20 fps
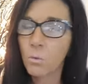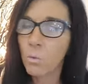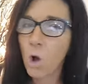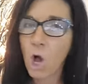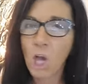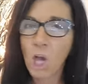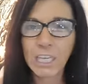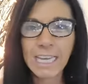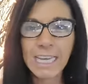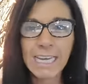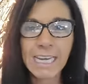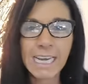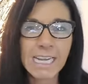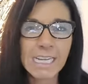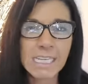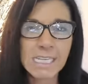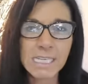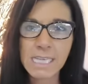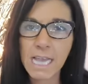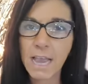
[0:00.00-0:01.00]
Walking
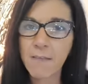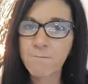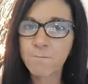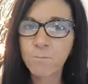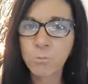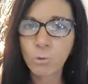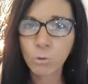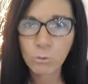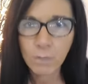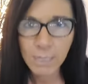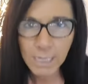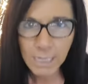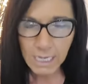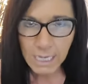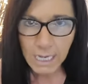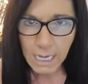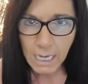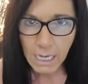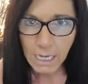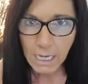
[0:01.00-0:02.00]
is
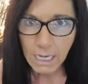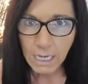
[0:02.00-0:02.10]
free